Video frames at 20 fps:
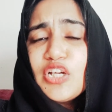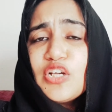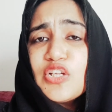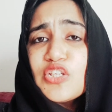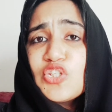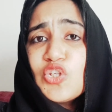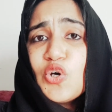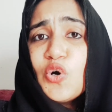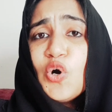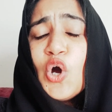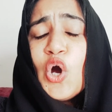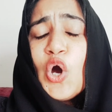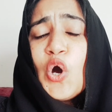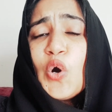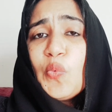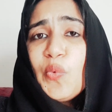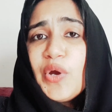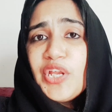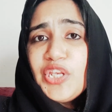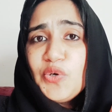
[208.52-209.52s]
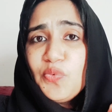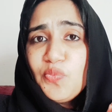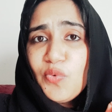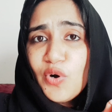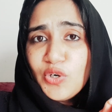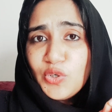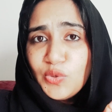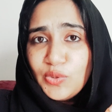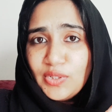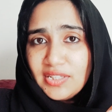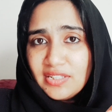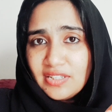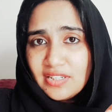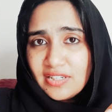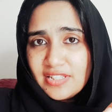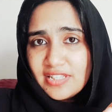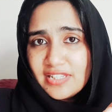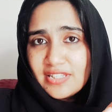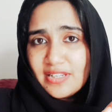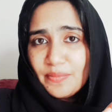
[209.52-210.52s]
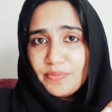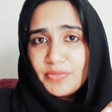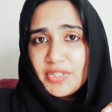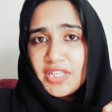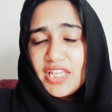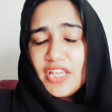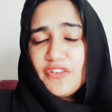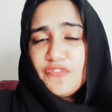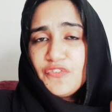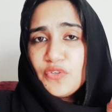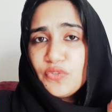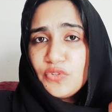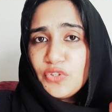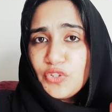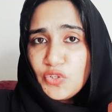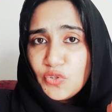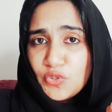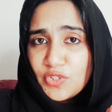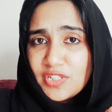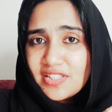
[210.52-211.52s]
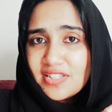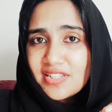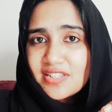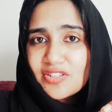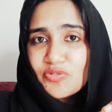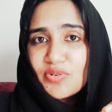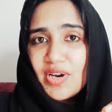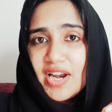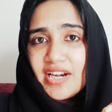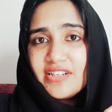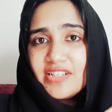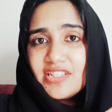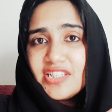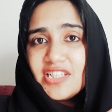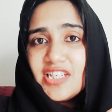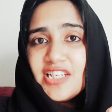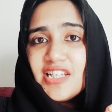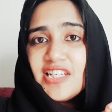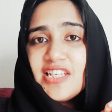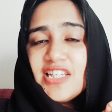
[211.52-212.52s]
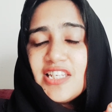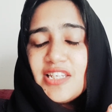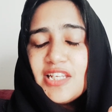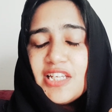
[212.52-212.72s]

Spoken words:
so when you want to learn something, if you use this strategy,